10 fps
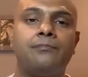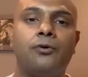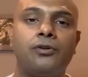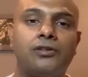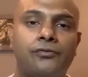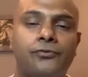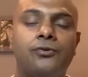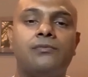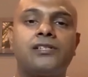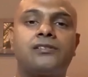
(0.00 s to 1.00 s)
both of
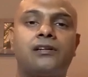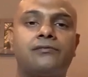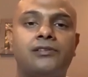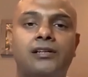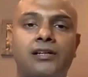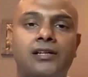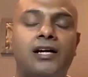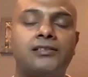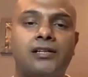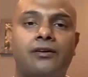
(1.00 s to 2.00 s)
you must serve the learned
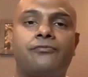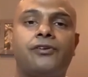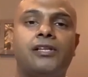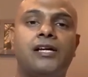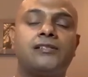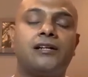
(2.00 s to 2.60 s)
Acharya of Vedas